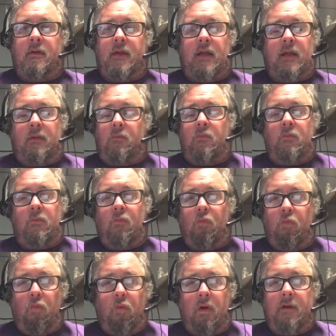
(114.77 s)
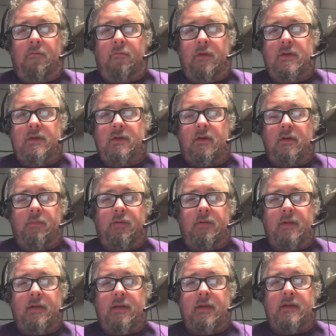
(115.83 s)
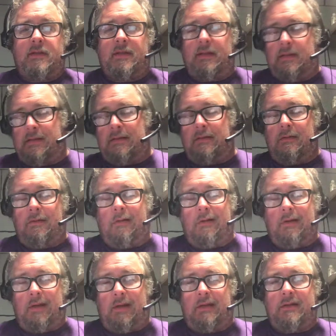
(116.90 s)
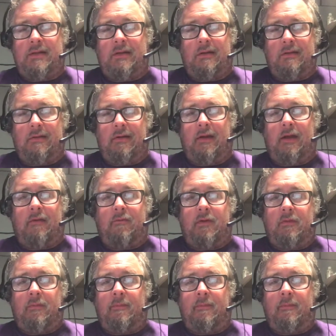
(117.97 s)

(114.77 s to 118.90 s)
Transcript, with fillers: And what if we started pulling this into our kids' learning of it?